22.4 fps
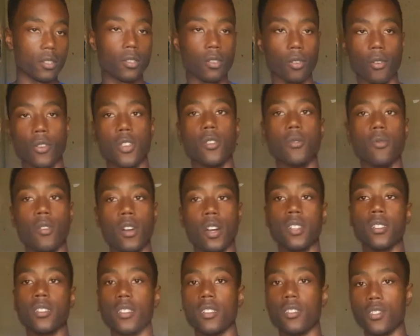So he
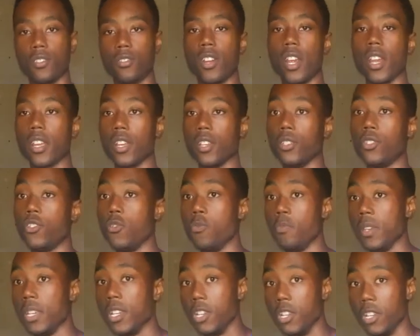wants his strikers to
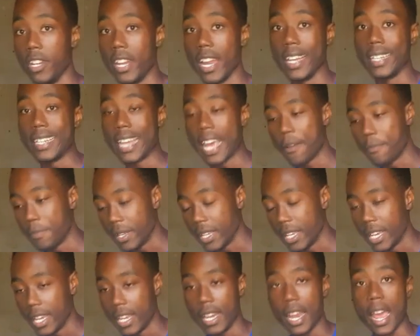be good at
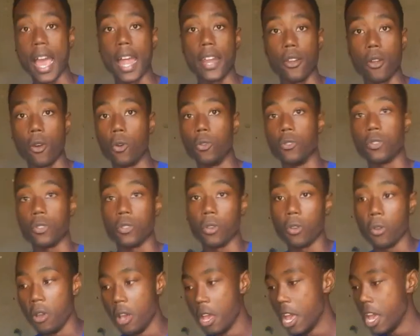tapping in and
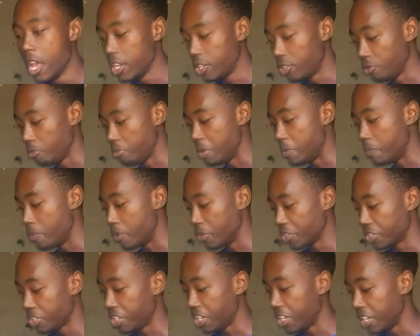also to be
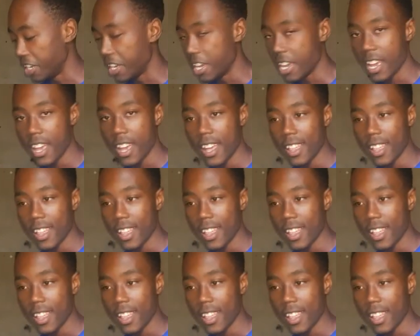pushing